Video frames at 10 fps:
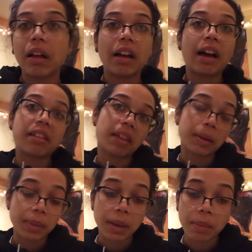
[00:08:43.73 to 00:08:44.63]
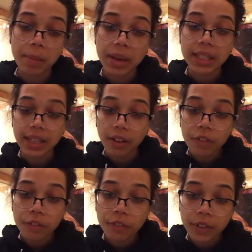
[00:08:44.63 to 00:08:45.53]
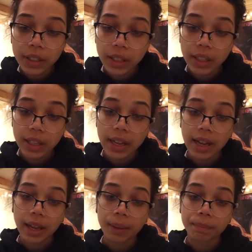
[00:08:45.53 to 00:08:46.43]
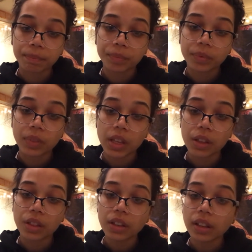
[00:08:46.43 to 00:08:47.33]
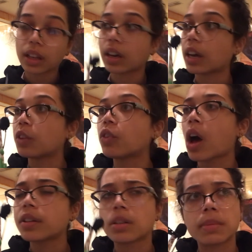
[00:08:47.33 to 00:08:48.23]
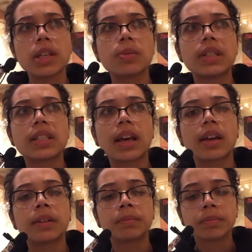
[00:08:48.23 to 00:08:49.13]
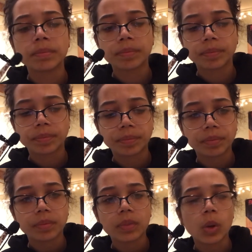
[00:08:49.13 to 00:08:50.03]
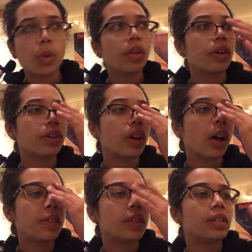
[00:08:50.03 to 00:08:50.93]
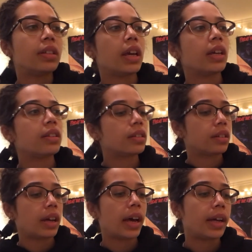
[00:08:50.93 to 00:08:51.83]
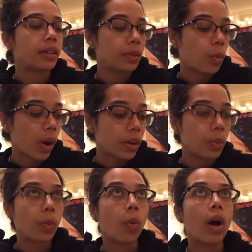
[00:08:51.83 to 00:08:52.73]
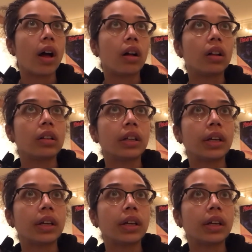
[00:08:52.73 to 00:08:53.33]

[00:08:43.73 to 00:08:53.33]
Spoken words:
I like being by myself. The thing that kind of got to me was that whether or not this date went well,